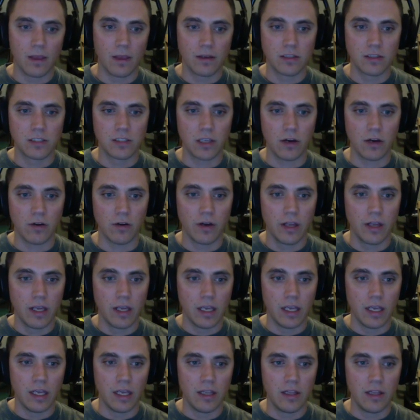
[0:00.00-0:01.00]
so
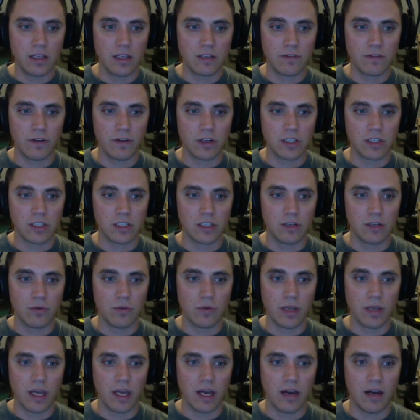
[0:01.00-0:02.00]
in this function,
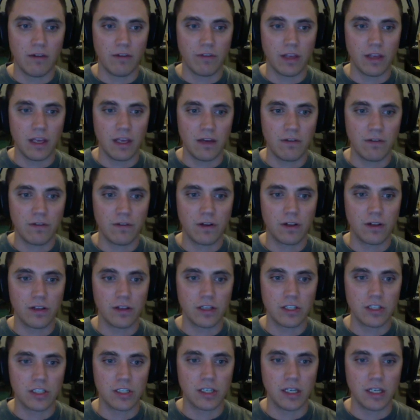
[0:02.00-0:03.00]
we have if
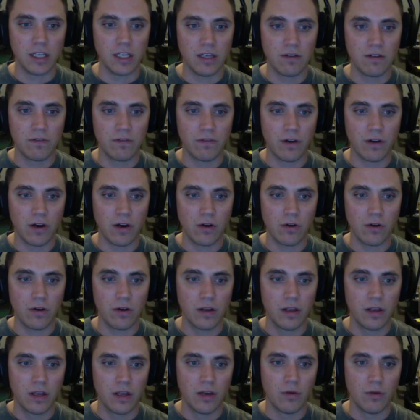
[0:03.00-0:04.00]
collision info,
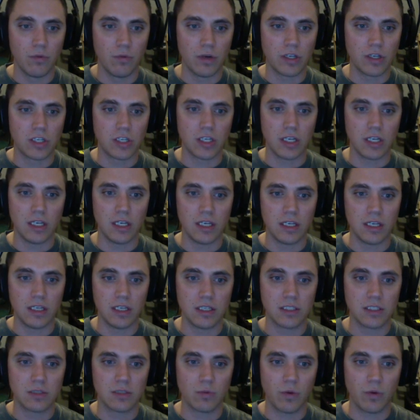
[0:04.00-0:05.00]
which
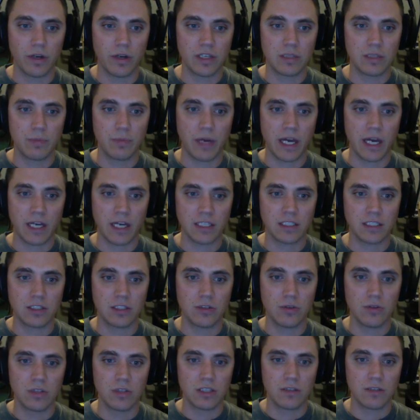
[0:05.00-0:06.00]
is what is passed
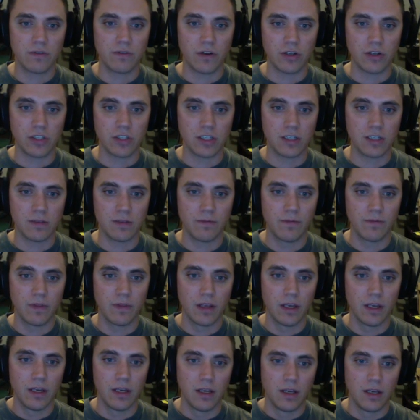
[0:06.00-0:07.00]
to this function,
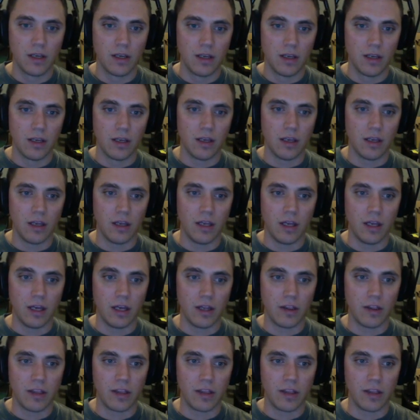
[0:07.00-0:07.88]
and